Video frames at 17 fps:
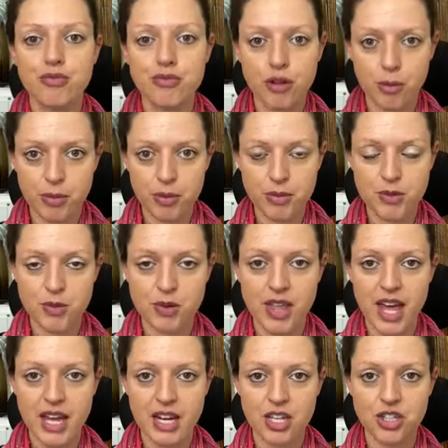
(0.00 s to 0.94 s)
problems with
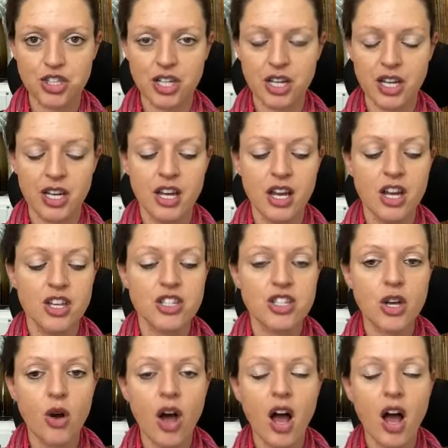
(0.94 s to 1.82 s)
energy. So